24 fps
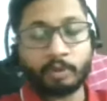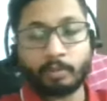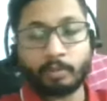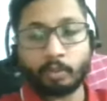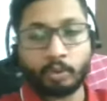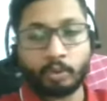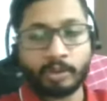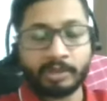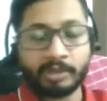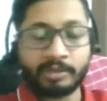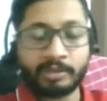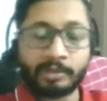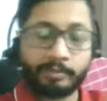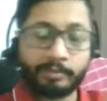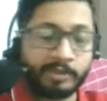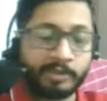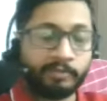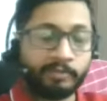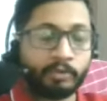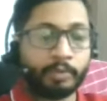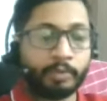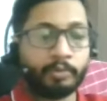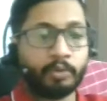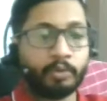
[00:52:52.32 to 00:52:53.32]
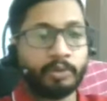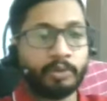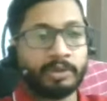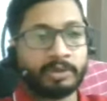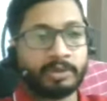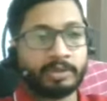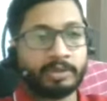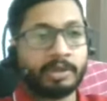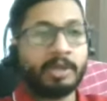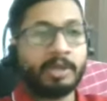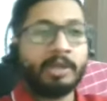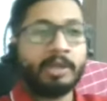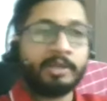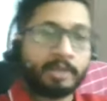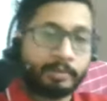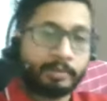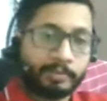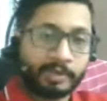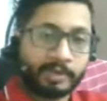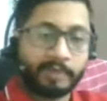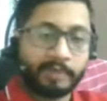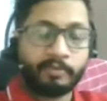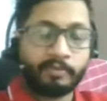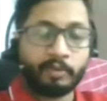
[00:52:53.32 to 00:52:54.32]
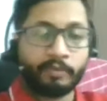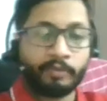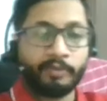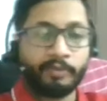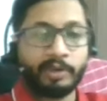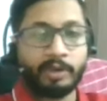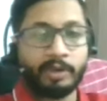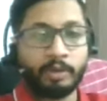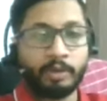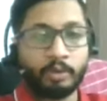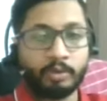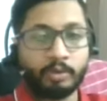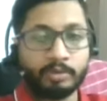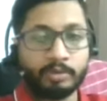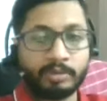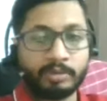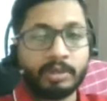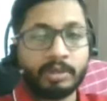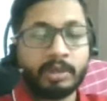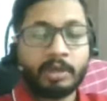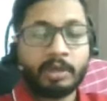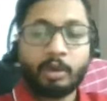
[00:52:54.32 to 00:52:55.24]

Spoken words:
OS, something from Unix, something from Windows.